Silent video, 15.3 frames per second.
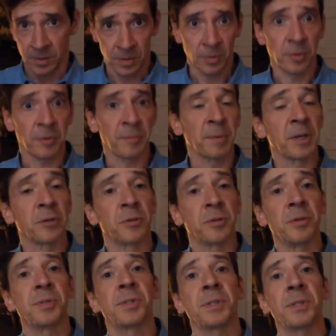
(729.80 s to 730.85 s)
So we've been
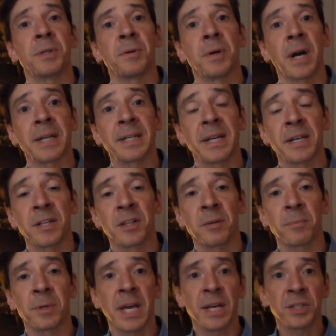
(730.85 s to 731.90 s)
introduced to identity
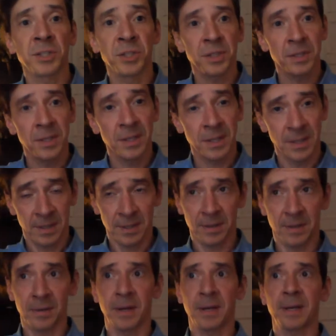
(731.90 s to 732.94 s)
elimination,
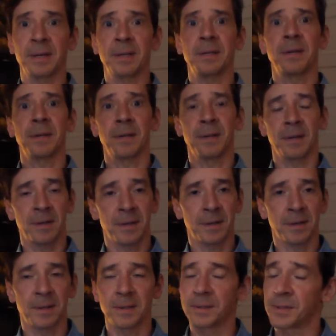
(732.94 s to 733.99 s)
right?
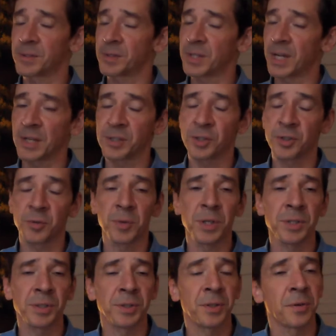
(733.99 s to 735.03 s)
Stands to
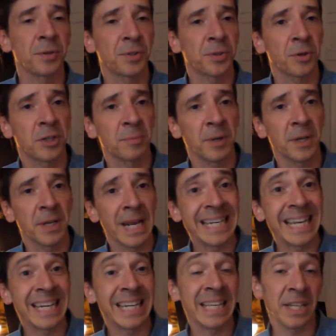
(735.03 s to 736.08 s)
reason that there's going to be an
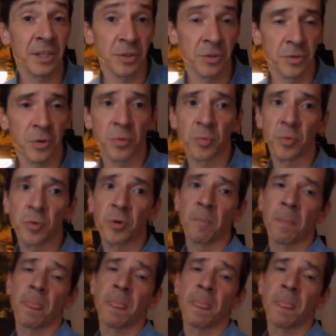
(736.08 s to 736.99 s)
identity intro rule.